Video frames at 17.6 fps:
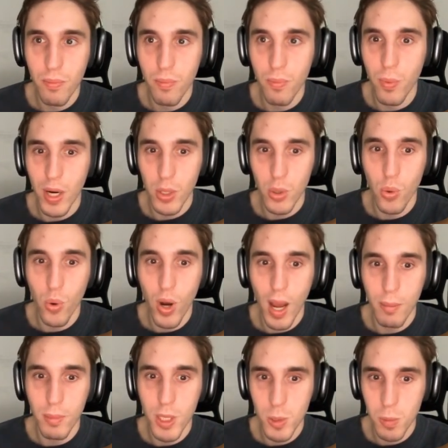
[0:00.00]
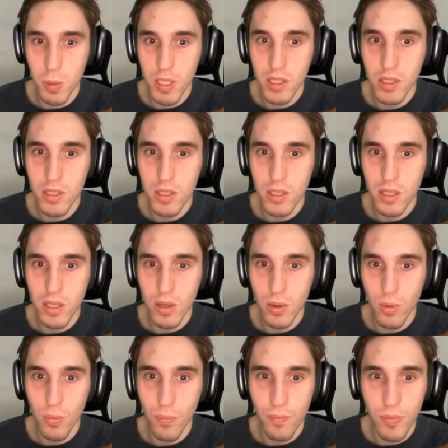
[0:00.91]
when you have the speed
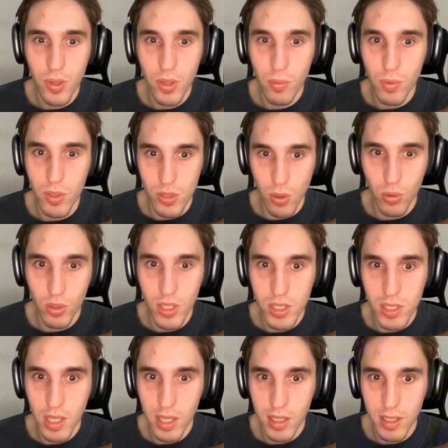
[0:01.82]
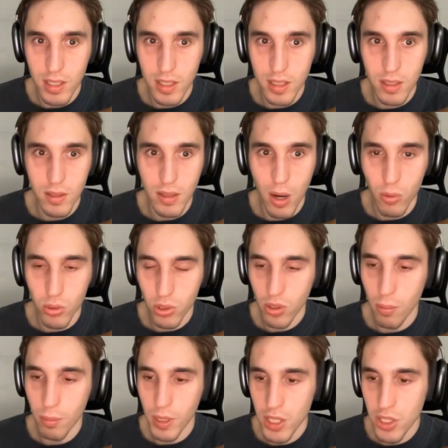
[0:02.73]
with all this like auto
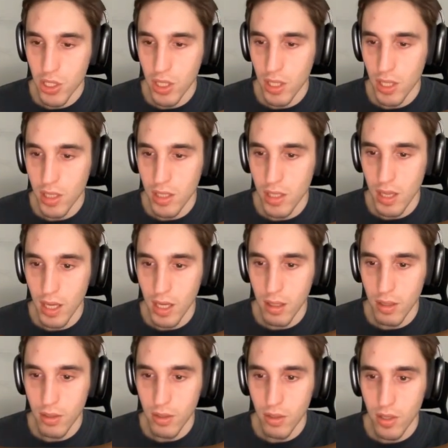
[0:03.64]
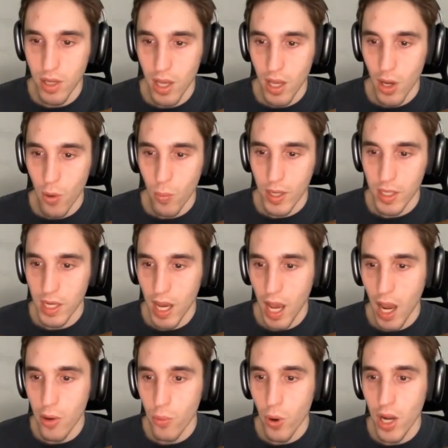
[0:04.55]
completion and like when the
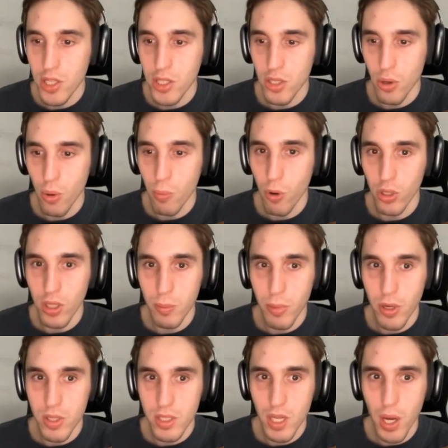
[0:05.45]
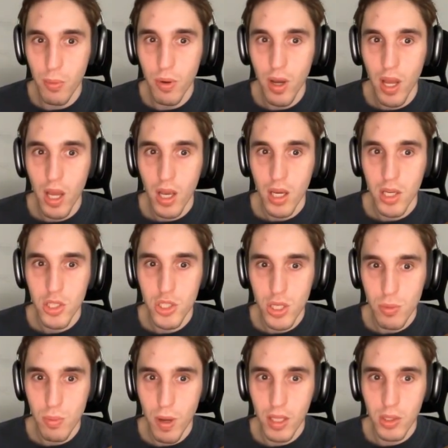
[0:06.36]
AI writes your boilerplate stuff, it's
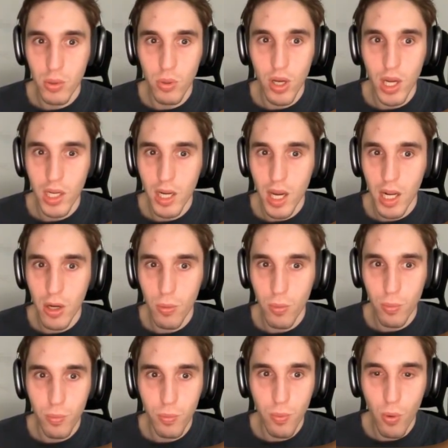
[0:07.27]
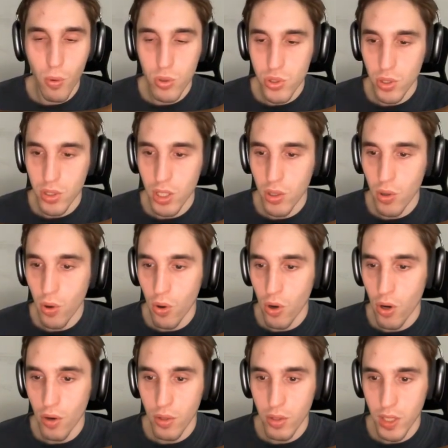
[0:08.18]
just fun. You can kind of focus on the
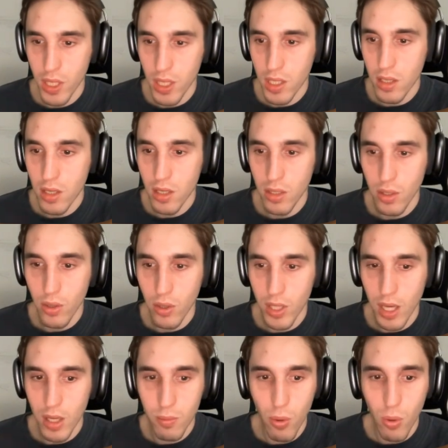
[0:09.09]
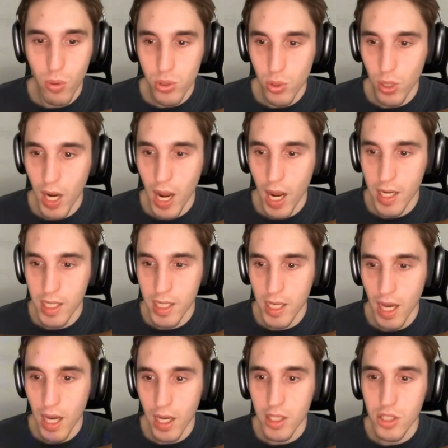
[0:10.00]
core thing or like focus on the
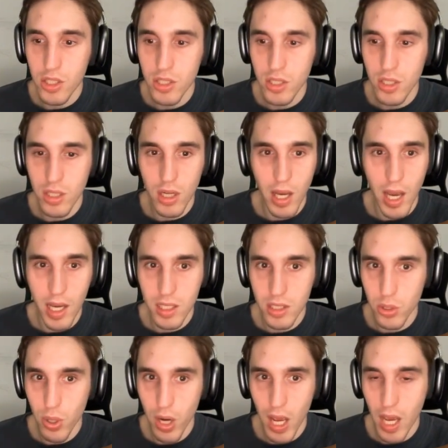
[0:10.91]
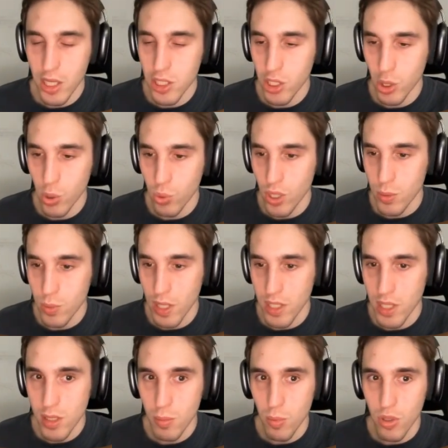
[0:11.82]
idea and execute as
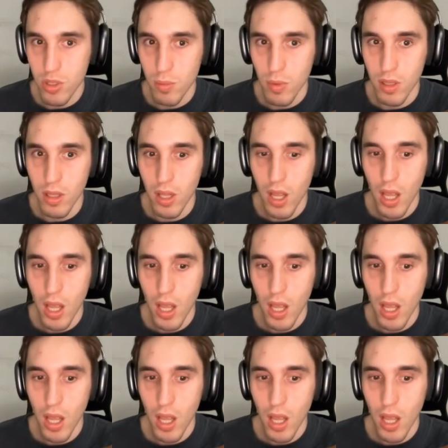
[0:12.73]
fast as possible.